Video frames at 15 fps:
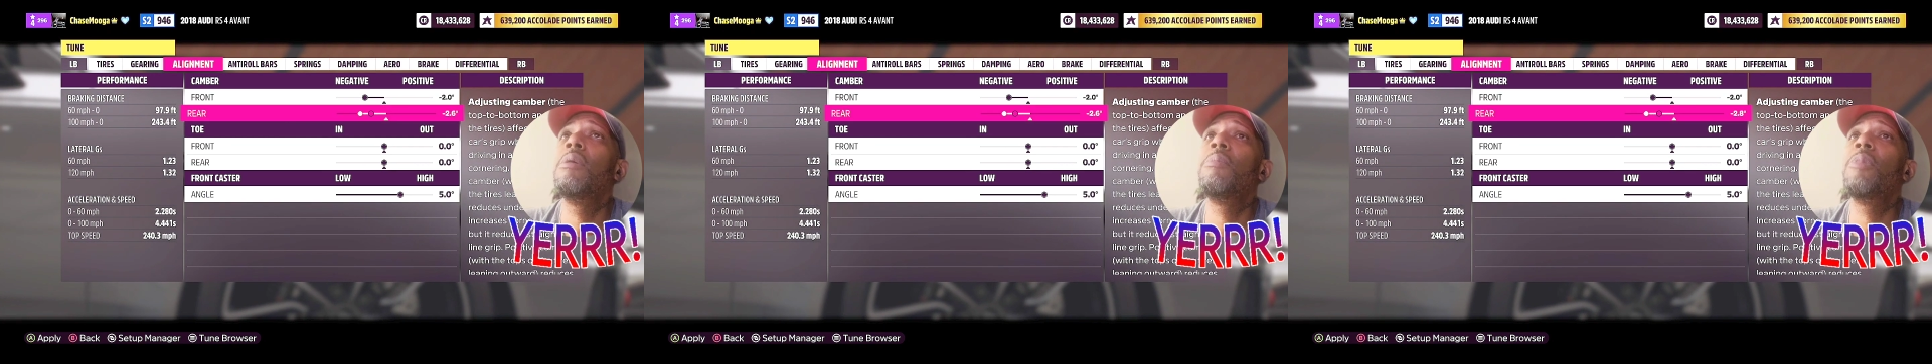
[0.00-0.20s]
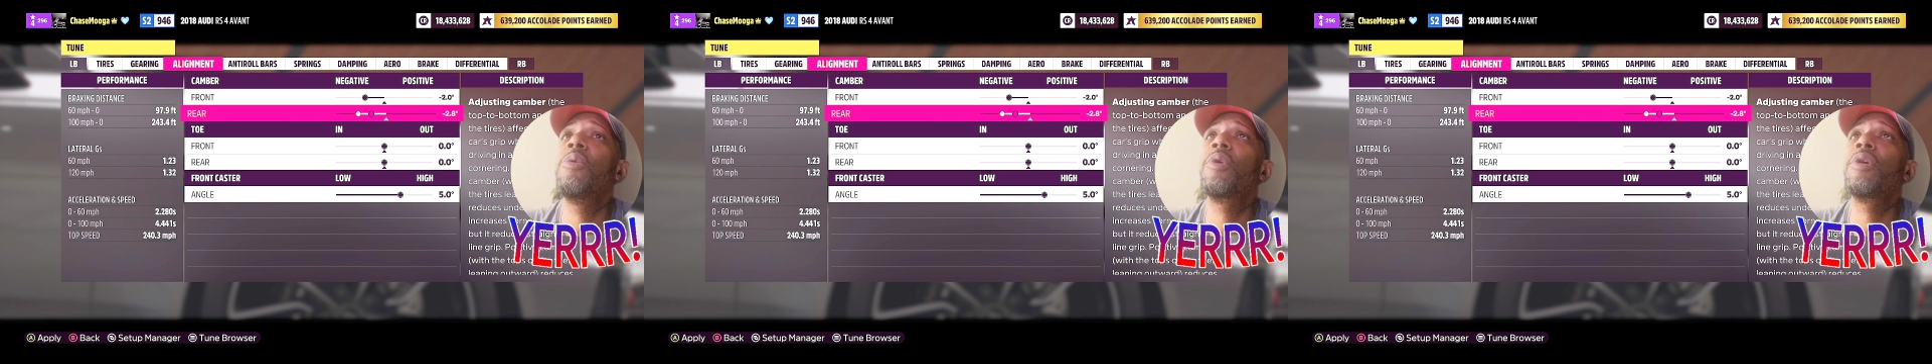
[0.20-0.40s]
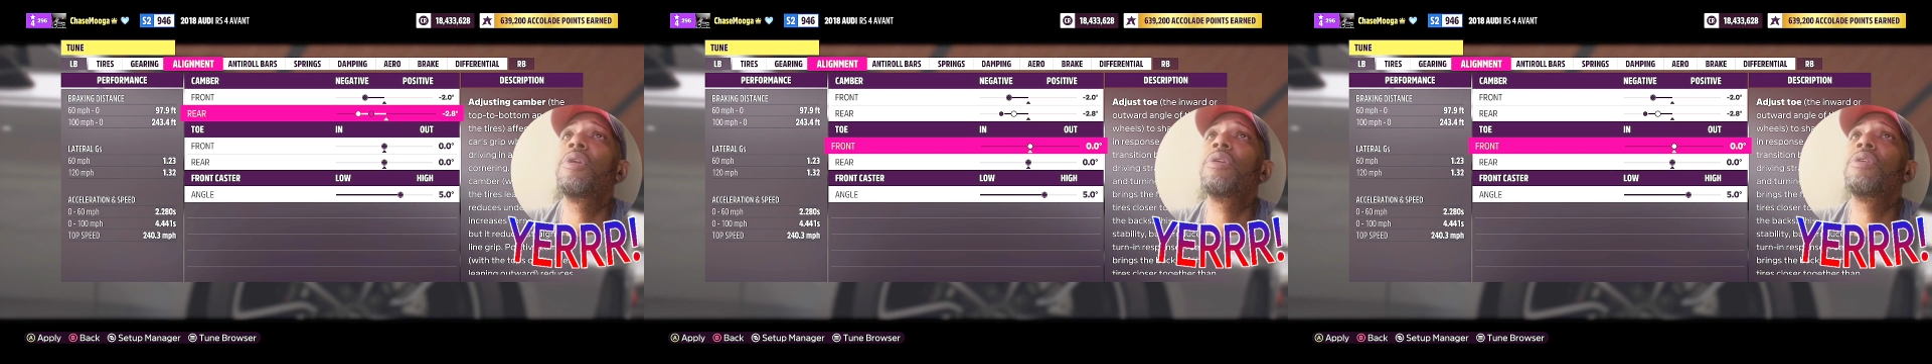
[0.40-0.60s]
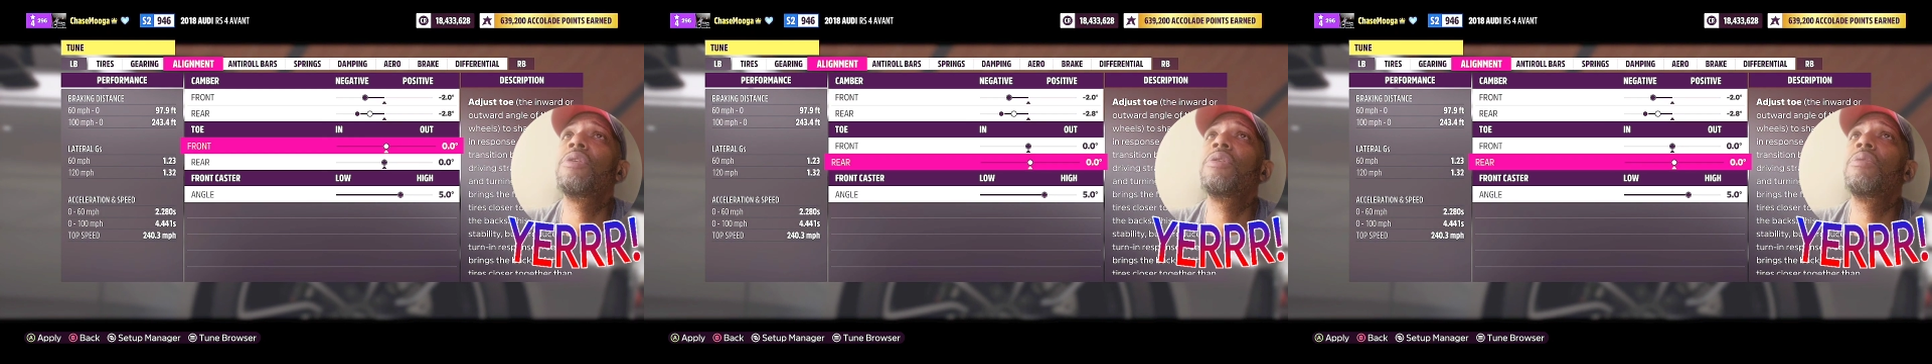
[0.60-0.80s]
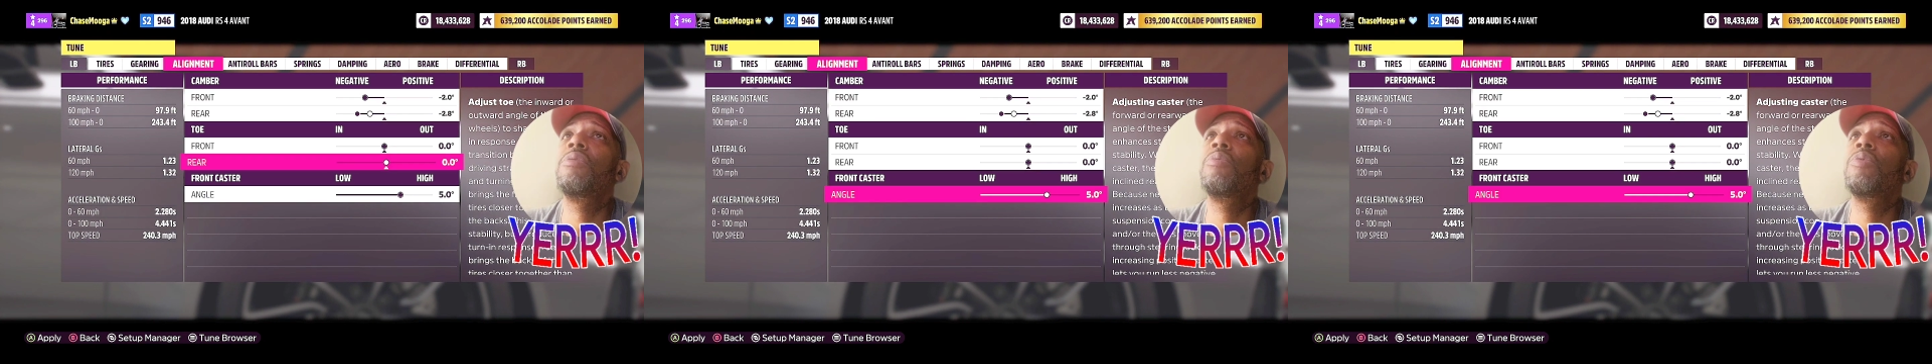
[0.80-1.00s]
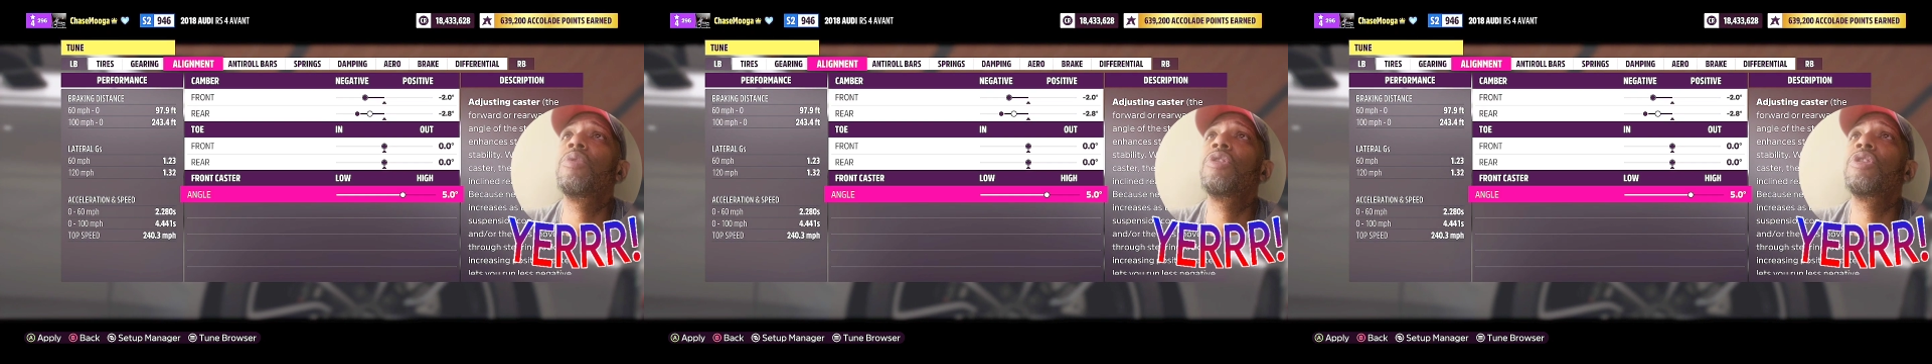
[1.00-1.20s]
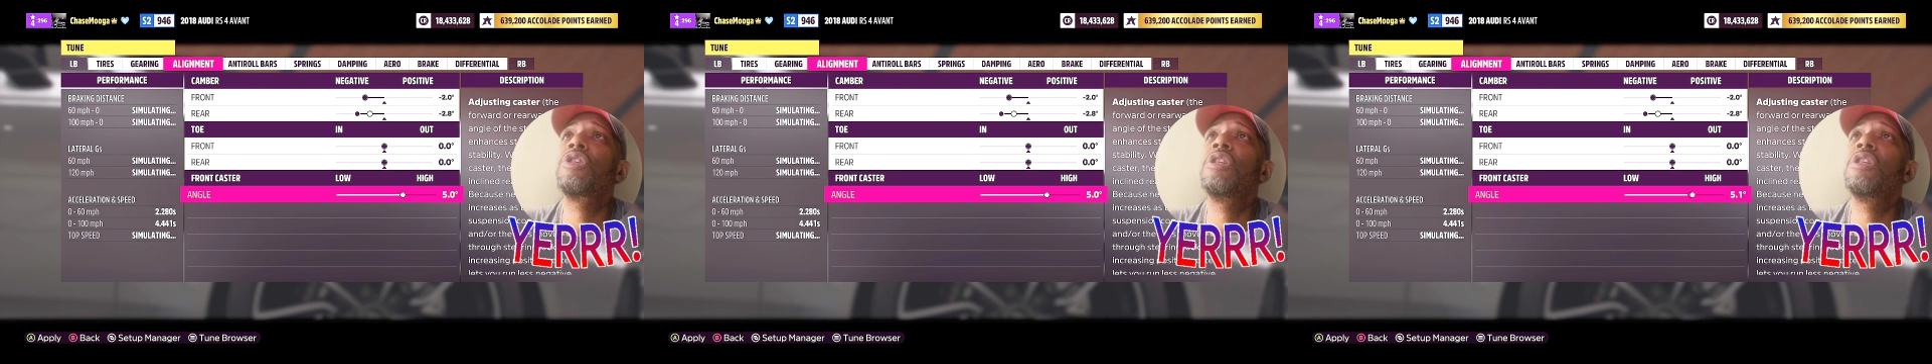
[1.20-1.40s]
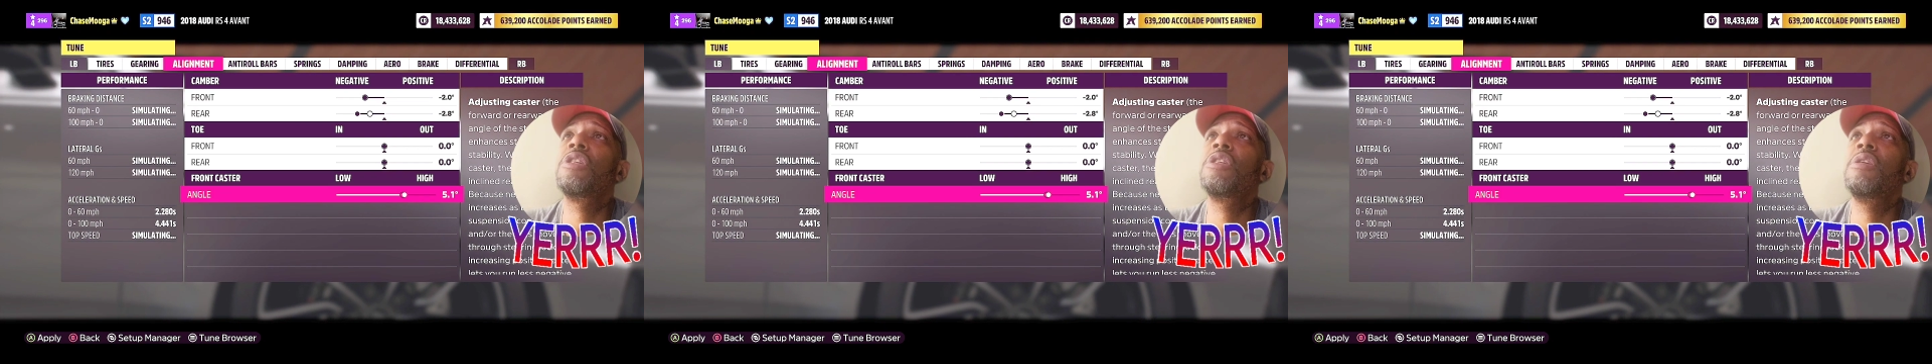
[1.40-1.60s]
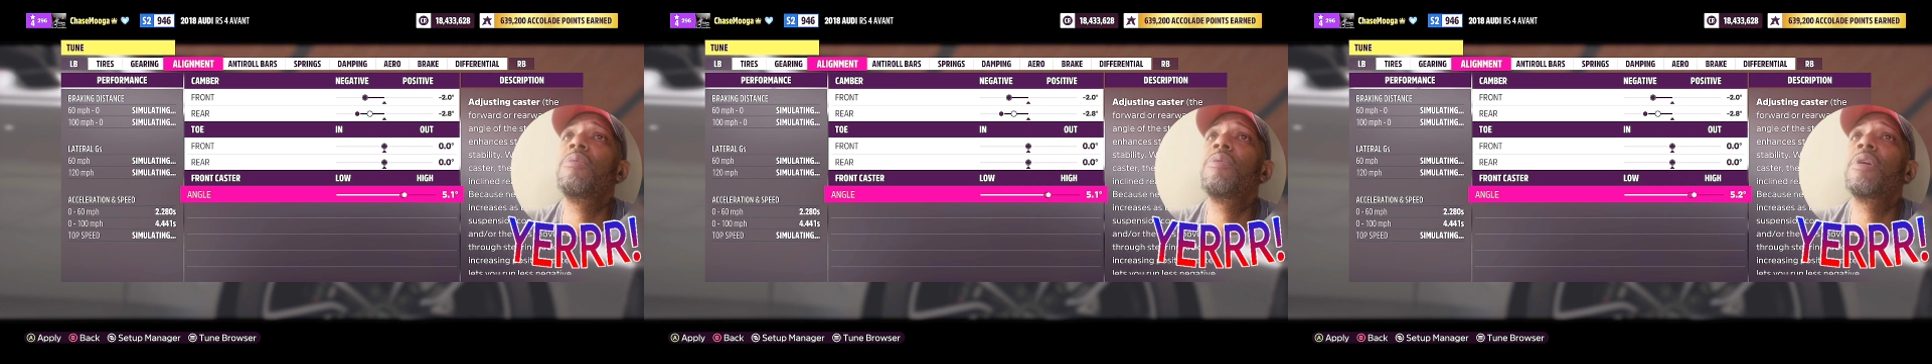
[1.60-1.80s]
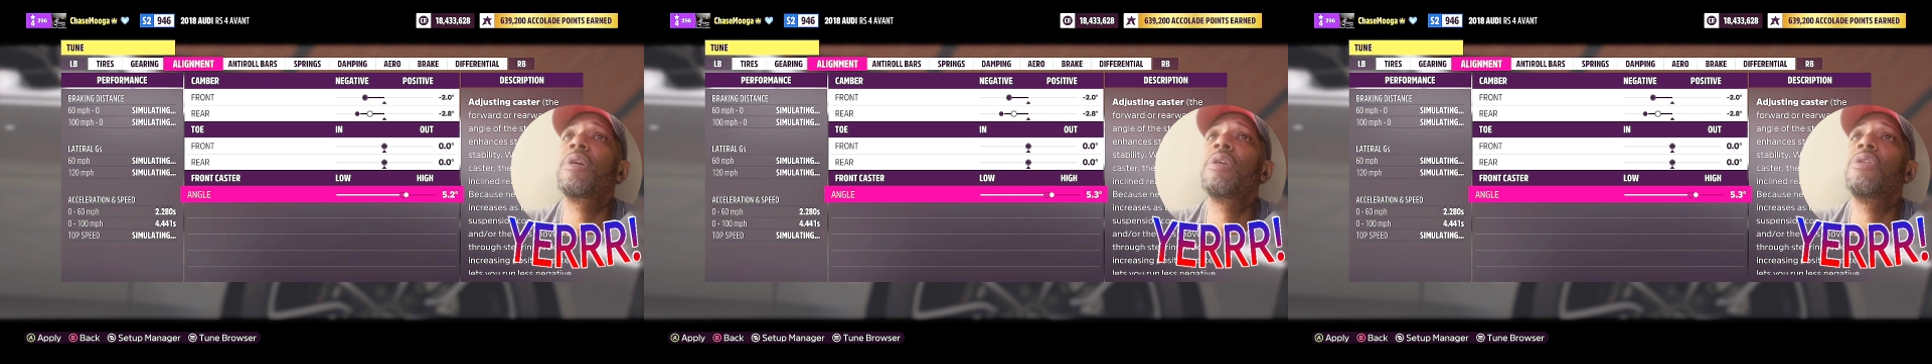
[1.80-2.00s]
But we're just gonna see
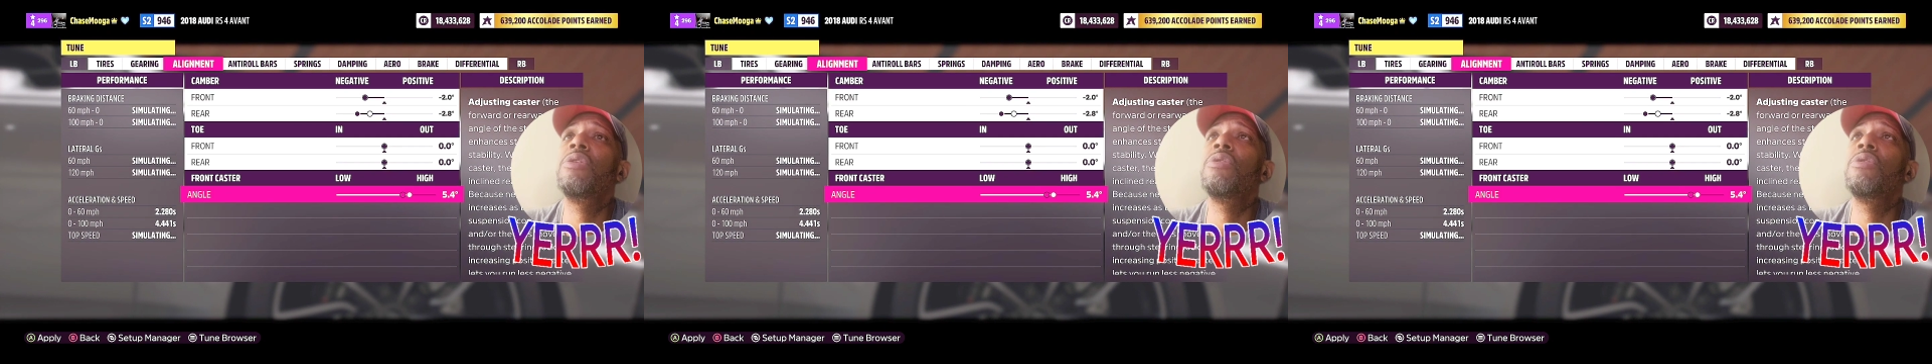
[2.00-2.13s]
what it can